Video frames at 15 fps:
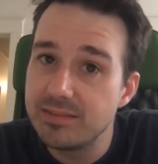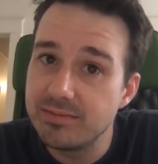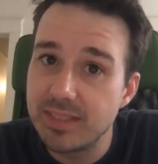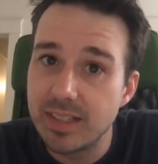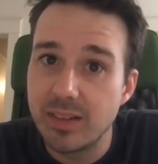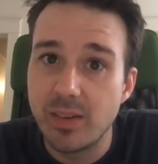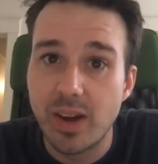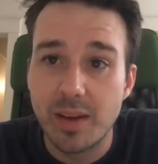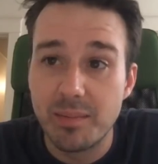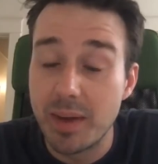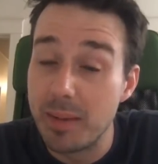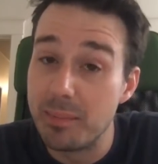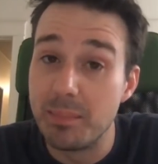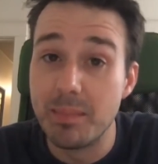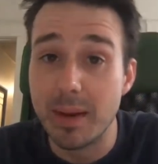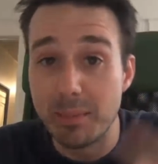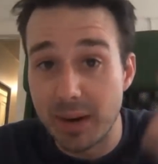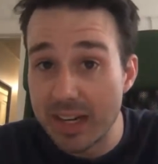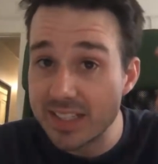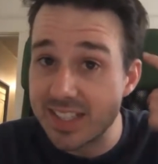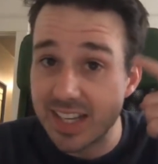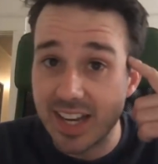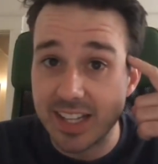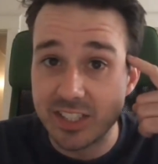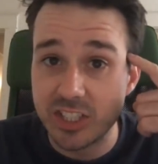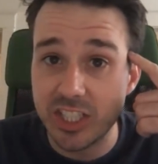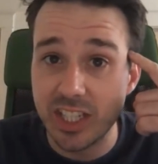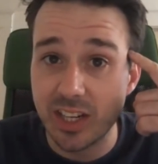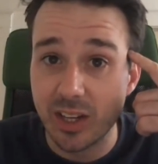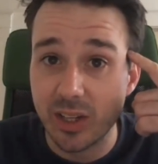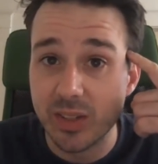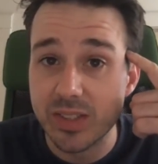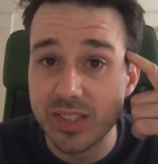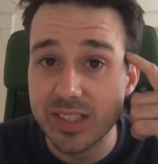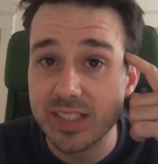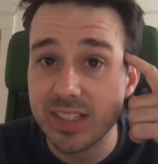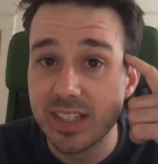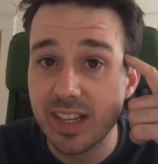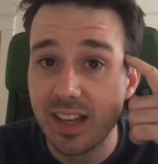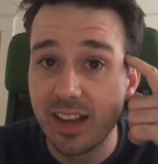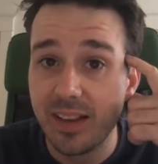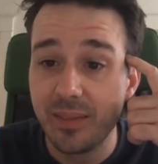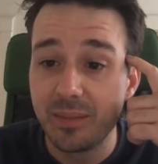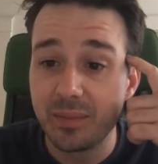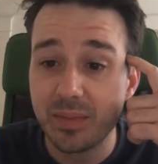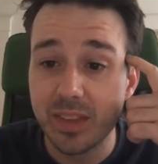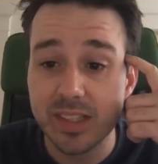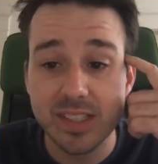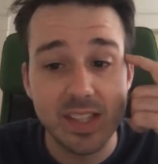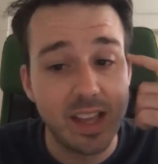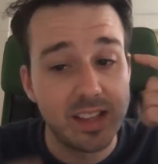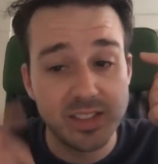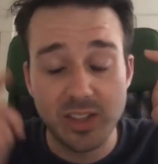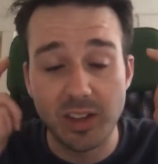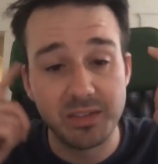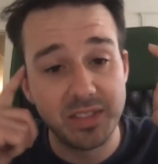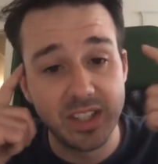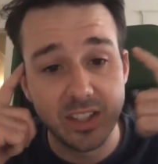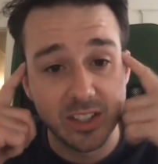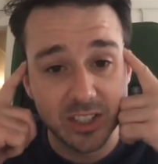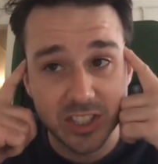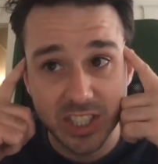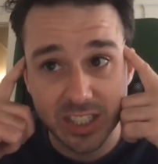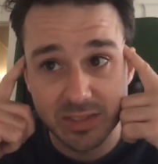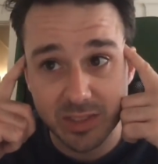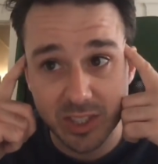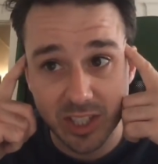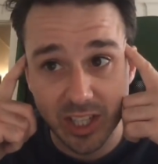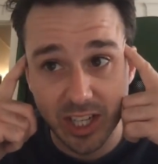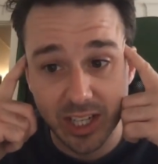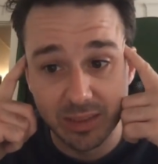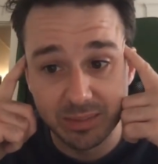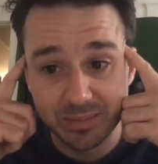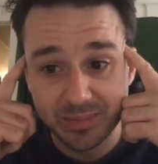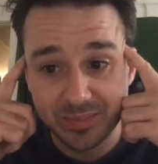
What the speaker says: My brain said hot Cheetos. Salt and vinegar chips are good.